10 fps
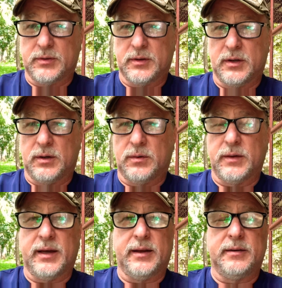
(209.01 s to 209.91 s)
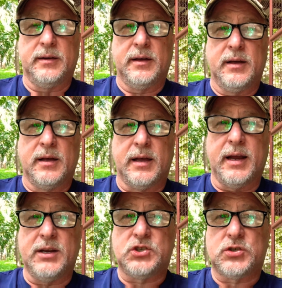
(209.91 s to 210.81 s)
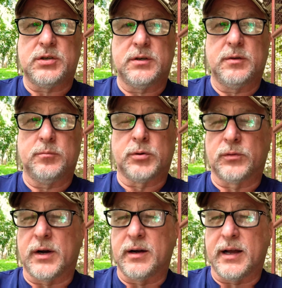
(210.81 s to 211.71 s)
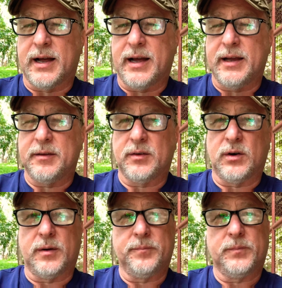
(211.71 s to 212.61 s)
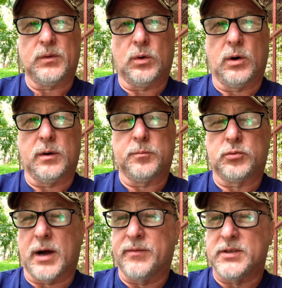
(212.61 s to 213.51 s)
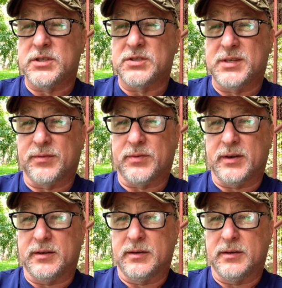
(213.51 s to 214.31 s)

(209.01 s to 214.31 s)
And each barangay or province is different,